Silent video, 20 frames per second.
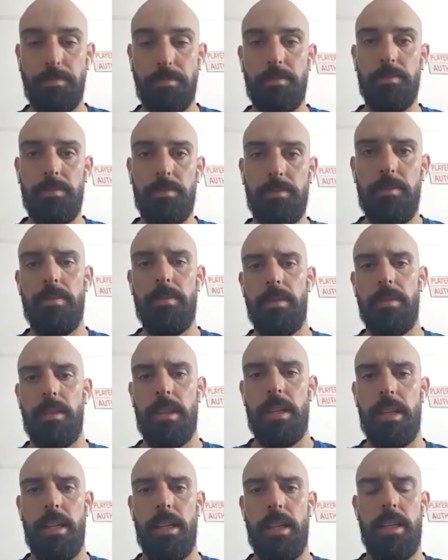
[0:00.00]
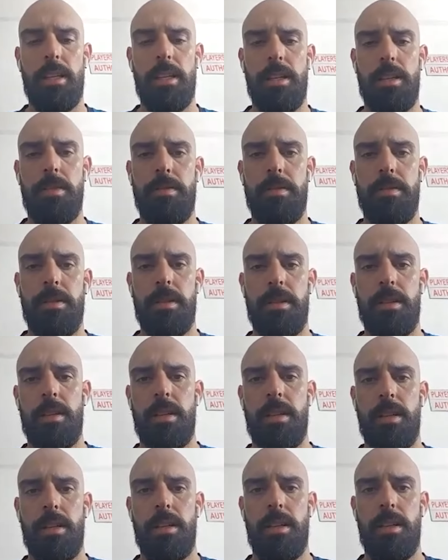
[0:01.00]

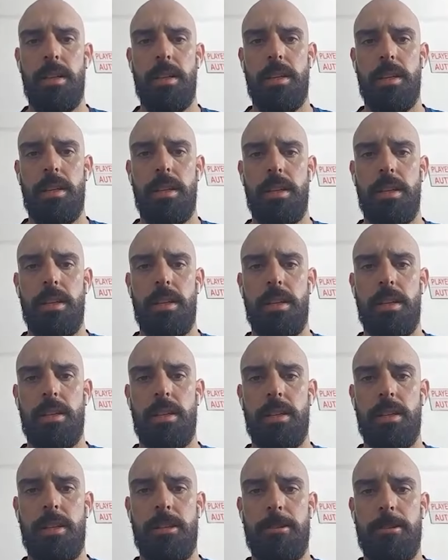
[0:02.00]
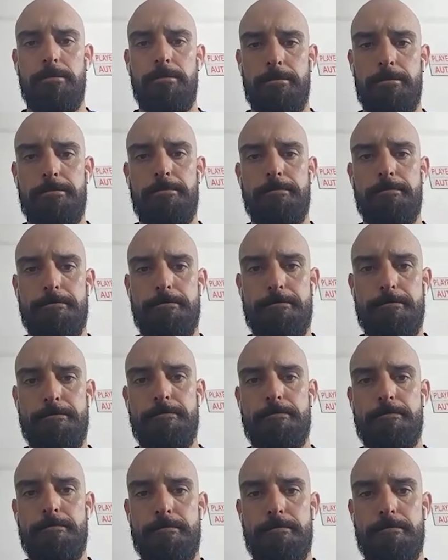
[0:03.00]

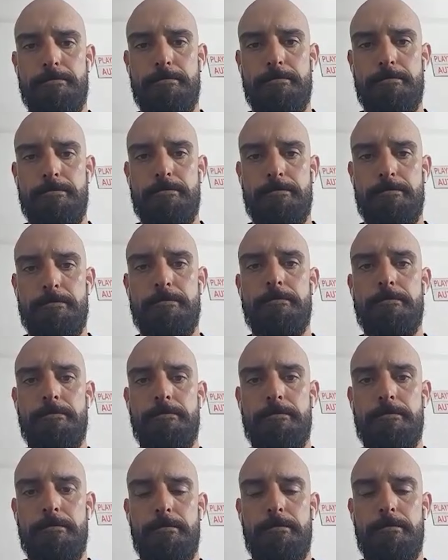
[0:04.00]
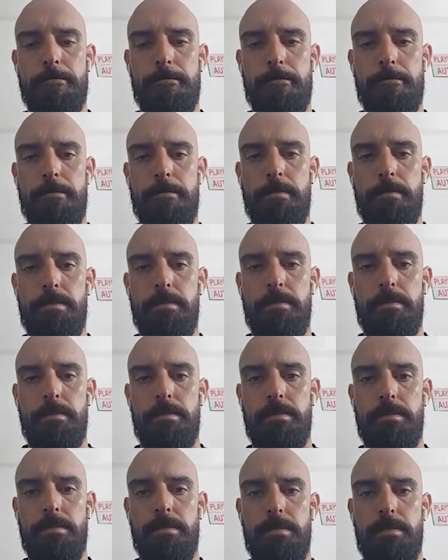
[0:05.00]

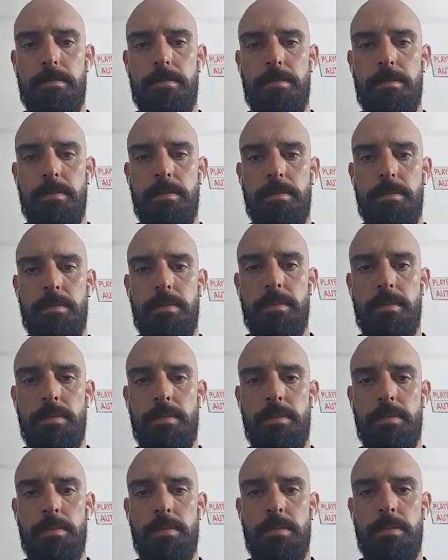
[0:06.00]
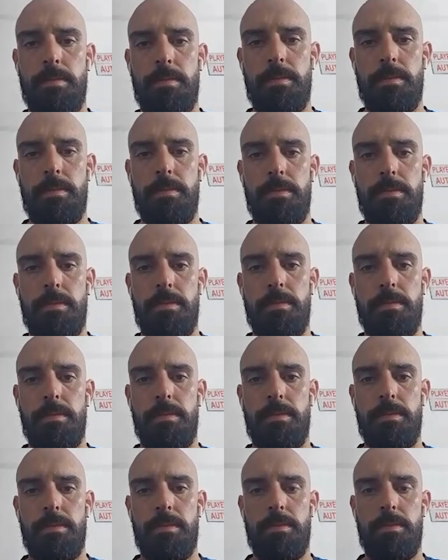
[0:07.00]
[no speech]